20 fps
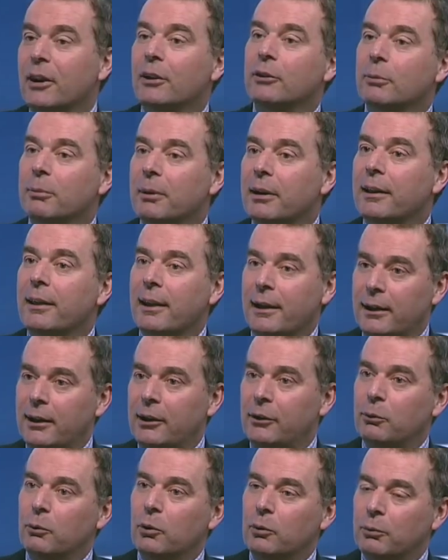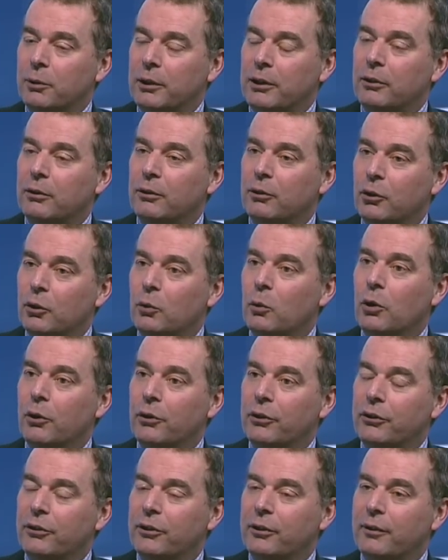ultimately that is what we do
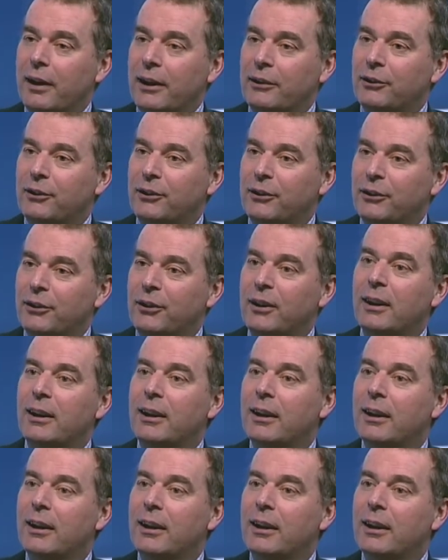want as investors.